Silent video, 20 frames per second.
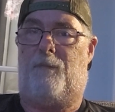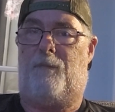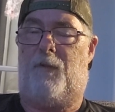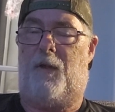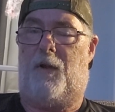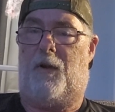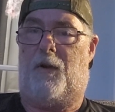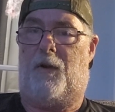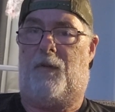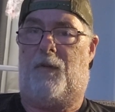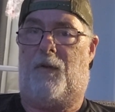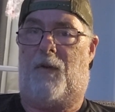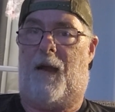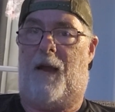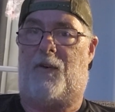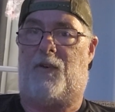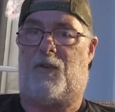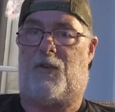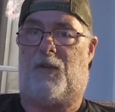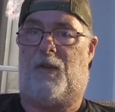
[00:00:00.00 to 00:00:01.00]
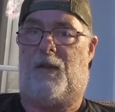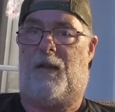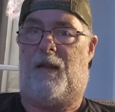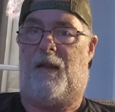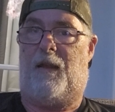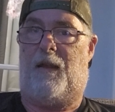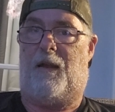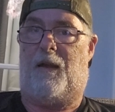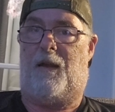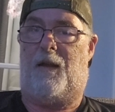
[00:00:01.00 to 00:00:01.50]
They're
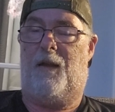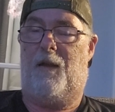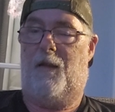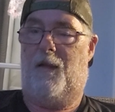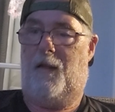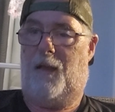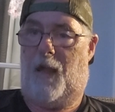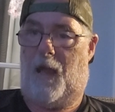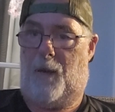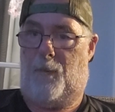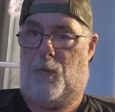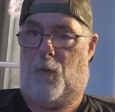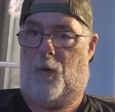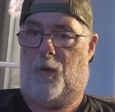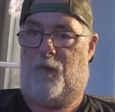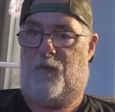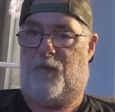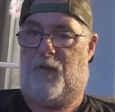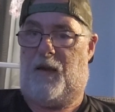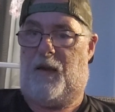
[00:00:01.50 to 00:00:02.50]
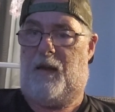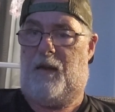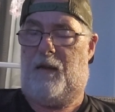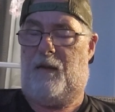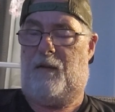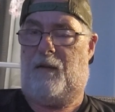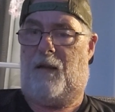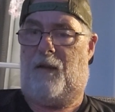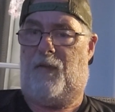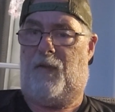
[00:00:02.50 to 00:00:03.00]
actually headboard feet,
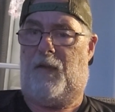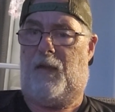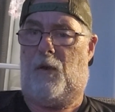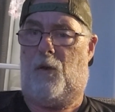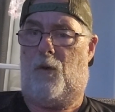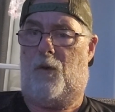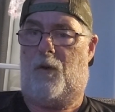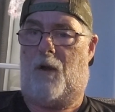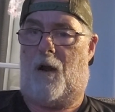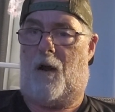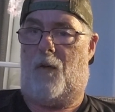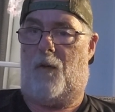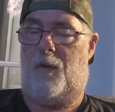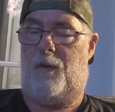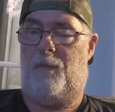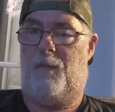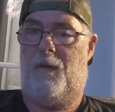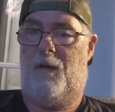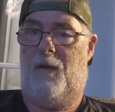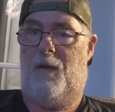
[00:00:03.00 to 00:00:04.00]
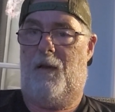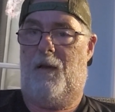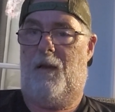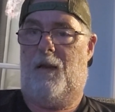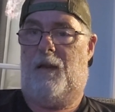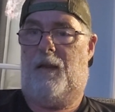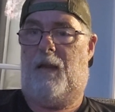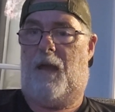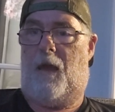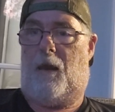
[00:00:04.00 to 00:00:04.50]
I think you would call it.
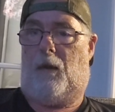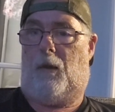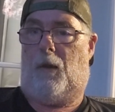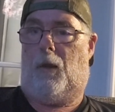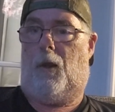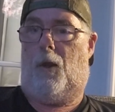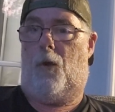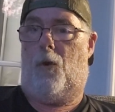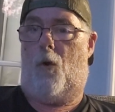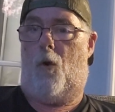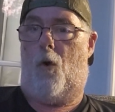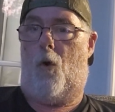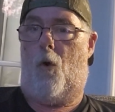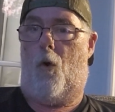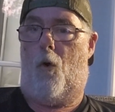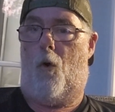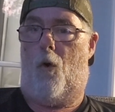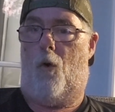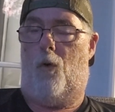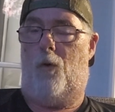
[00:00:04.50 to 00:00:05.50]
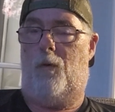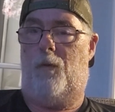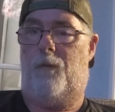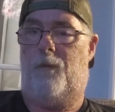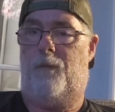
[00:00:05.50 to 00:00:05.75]
You had a little hole